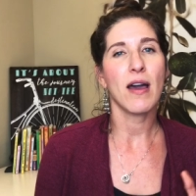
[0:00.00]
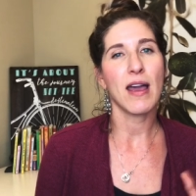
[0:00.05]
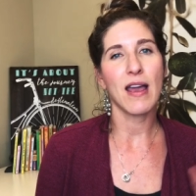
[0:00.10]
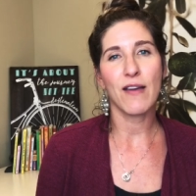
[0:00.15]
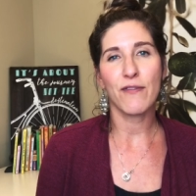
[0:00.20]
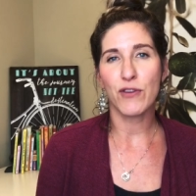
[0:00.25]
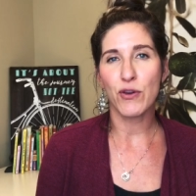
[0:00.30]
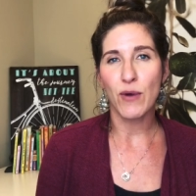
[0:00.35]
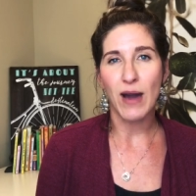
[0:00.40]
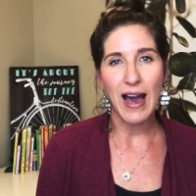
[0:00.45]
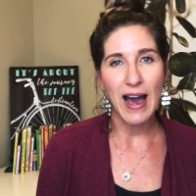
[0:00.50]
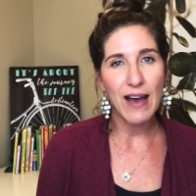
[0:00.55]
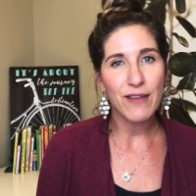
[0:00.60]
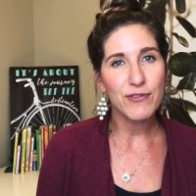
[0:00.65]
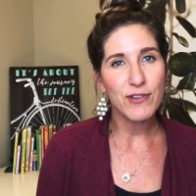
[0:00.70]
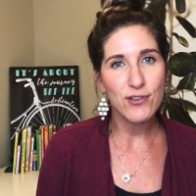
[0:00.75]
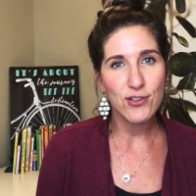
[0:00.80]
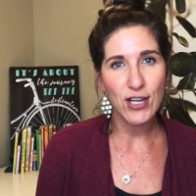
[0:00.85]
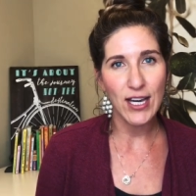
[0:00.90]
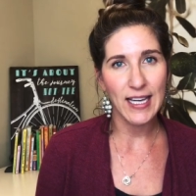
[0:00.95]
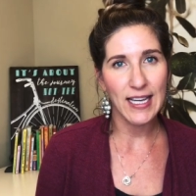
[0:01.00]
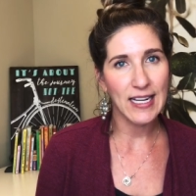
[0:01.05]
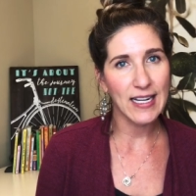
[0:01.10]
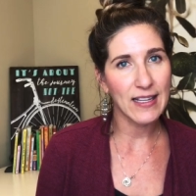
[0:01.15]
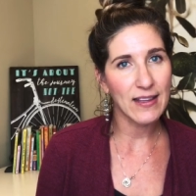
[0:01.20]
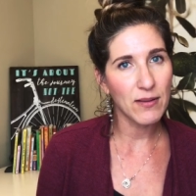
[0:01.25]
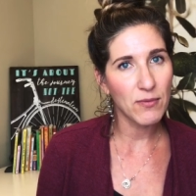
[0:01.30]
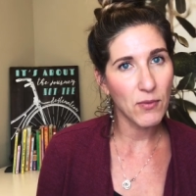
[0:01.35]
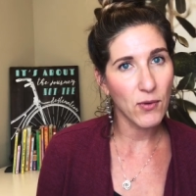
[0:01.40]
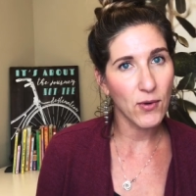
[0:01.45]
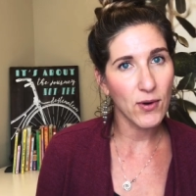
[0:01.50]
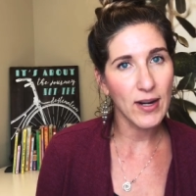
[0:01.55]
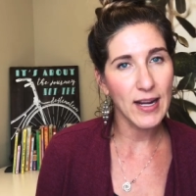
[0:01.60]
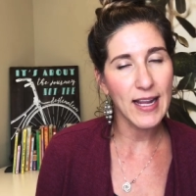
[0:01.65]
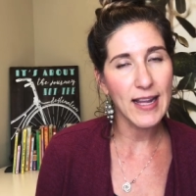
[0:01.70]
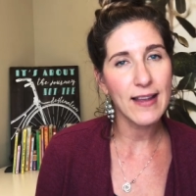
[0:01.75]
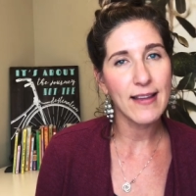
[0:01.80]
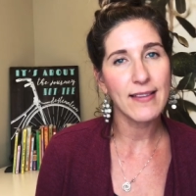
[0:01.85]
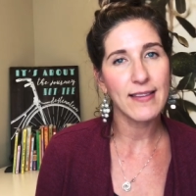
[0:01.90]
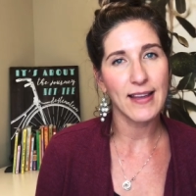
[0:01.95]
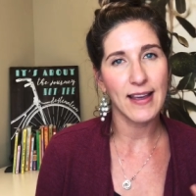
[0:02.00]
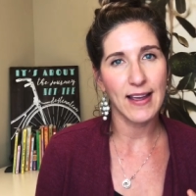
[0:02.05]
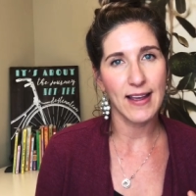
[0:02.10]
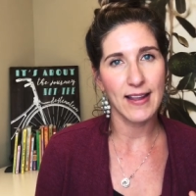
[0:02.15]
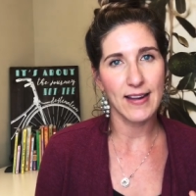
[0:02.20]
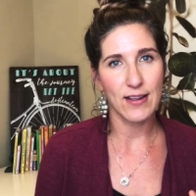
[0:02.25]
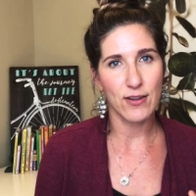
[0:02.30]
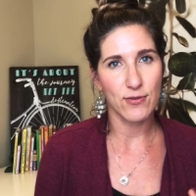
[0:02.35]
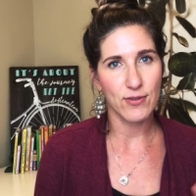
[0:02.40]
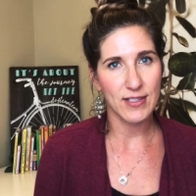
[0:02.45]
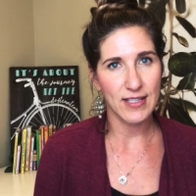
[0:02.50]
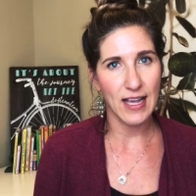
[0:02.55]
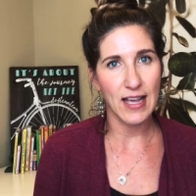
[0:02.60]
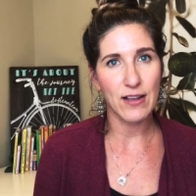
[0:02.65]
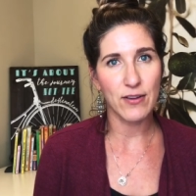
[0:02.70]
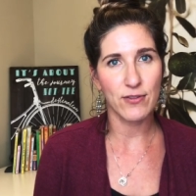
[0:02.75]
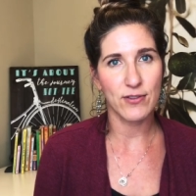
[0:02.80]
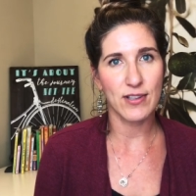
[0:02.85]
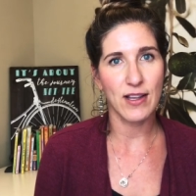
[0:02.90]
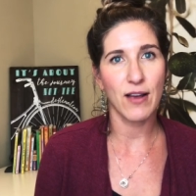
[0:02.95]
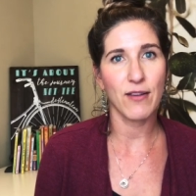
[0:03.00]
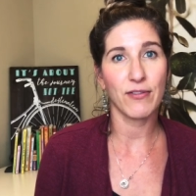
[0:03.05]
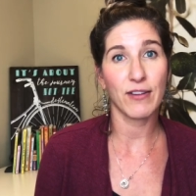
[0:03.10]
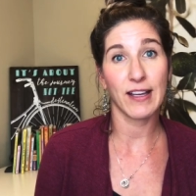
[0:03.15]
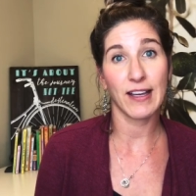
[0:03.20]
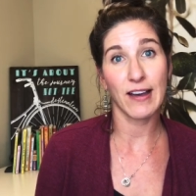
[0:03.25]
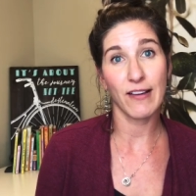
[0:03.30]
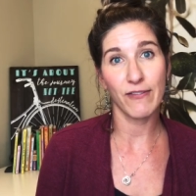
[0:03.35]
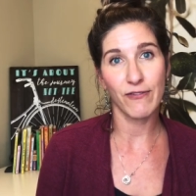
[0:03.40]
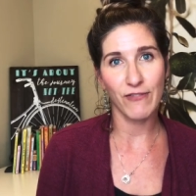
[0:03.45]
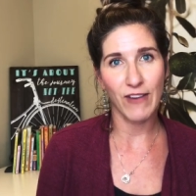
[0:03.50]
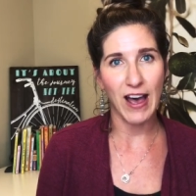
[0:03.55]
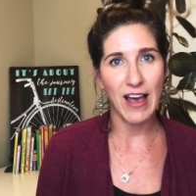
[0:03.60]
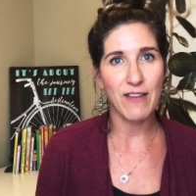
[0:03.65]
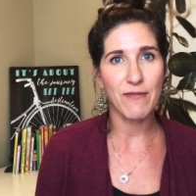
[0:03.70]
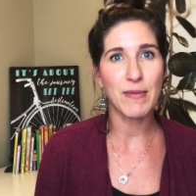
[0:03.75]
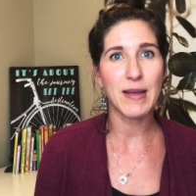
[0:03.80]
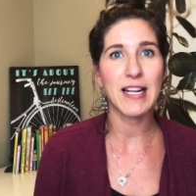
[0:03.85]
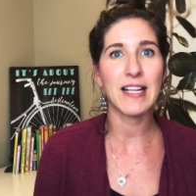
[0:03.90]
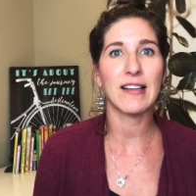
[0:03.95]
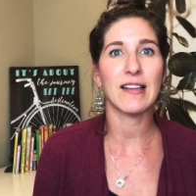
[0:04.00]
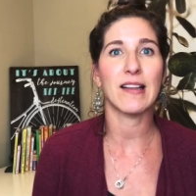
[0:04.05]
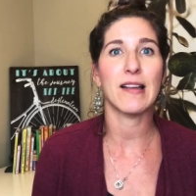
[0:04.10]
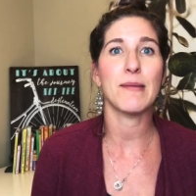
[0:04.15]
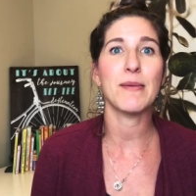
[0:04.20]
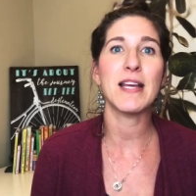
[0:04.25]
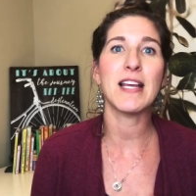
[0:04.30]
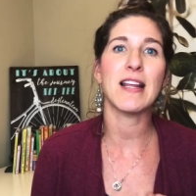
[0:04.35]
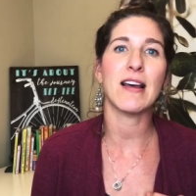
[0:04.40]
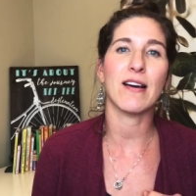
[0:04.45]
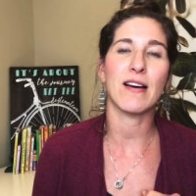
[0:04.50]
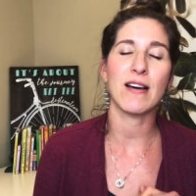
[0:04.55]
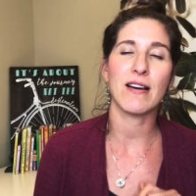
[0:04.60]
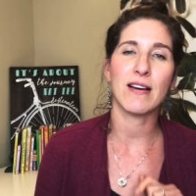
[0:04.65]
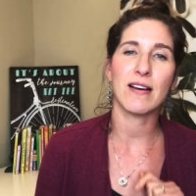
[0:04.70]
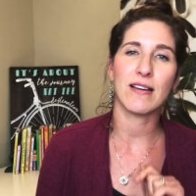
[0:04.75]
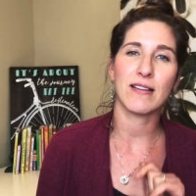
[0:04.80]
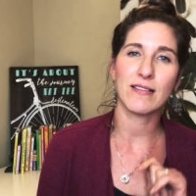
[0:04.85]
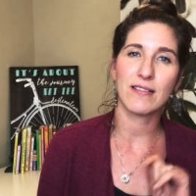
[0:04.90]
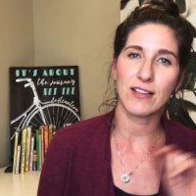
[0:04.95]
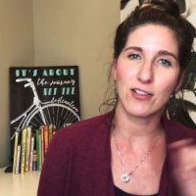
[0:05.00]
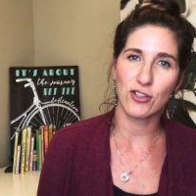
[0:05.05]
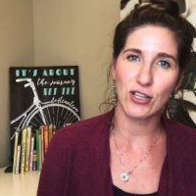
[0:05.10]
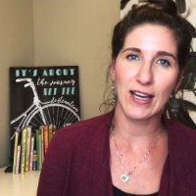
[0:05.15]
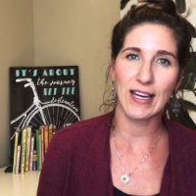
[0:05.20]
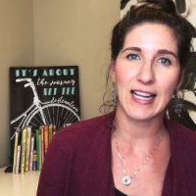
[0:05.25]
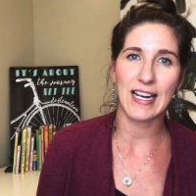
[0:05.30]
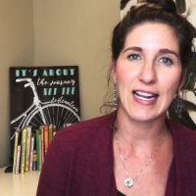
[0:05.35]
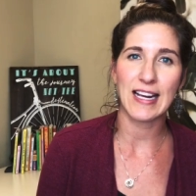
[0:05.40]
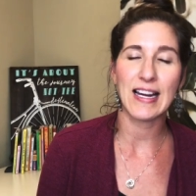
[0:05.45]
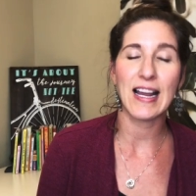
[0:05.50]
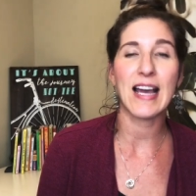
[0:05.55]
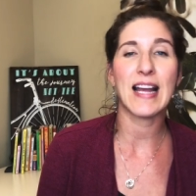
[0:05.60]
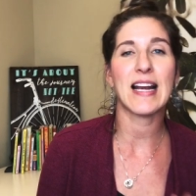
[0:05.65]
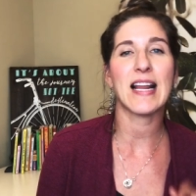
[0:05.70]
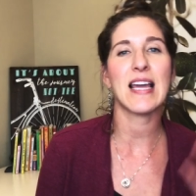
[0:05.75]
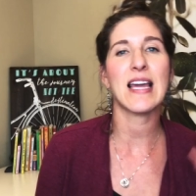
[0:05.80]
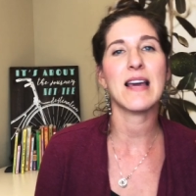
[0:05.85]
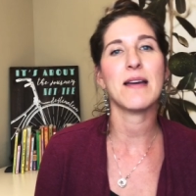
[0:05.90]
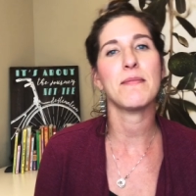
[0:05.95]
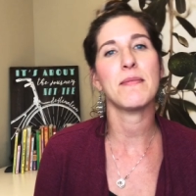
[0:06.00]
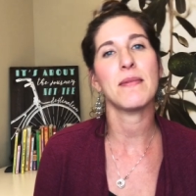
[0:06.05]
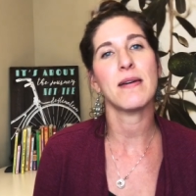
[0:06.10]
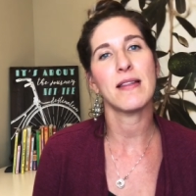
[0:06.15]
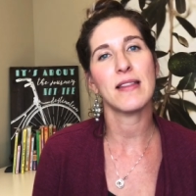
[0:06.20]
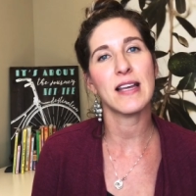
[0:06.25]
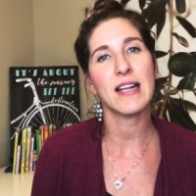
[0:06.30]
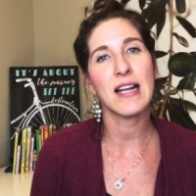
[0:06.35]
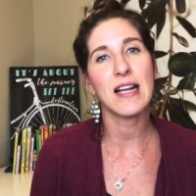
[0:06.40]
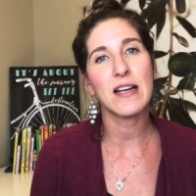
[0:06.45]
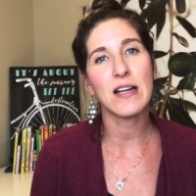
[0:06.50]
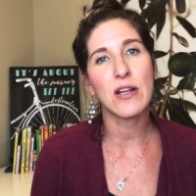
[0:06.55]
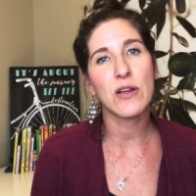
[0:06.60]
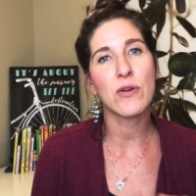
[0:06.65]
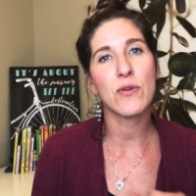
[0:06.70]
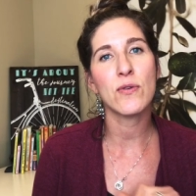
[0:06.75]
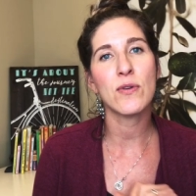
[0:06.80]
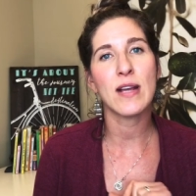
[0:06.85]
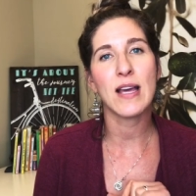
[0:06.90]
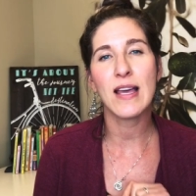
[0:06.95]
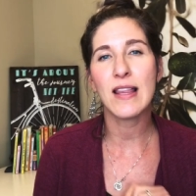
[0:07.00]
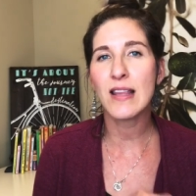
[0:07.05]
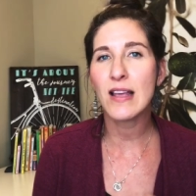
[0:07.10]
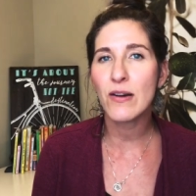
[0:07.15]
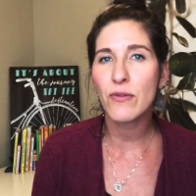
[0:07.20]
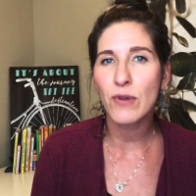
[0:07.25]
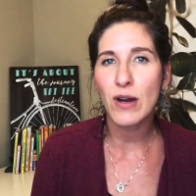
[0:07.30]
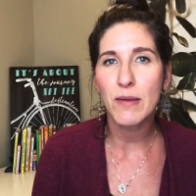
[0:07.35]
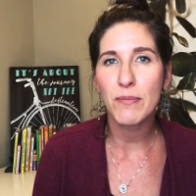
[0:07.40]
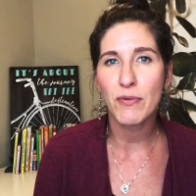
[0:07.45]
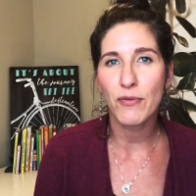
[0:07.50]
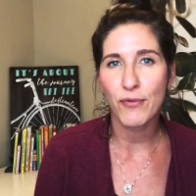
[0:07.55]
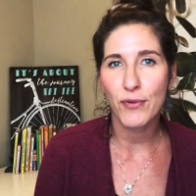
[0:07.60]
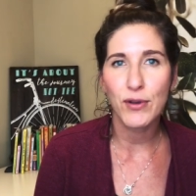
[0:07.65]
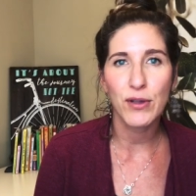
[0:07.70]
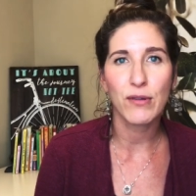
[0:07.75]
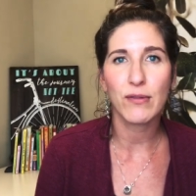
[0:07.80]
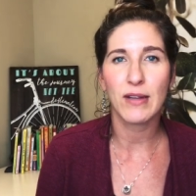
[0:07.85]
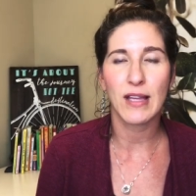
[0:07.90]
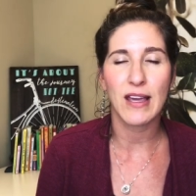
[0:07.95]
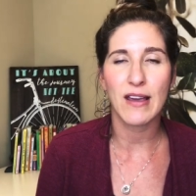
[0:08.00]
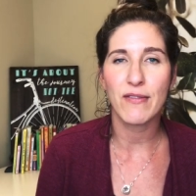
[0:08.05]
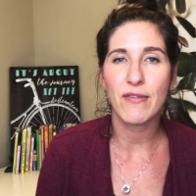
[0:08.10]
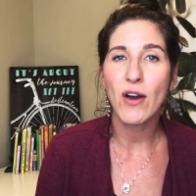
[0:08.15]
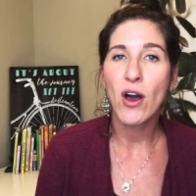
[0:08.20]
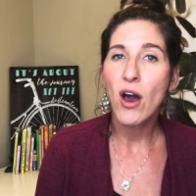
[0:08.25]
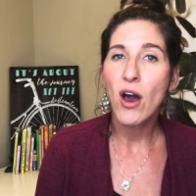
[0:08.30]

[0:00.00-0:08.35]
If you have to check it in the morning, then you set yourself like a five minute limit uh, to check it at 9 a.m., then at noon, and then right before you leave.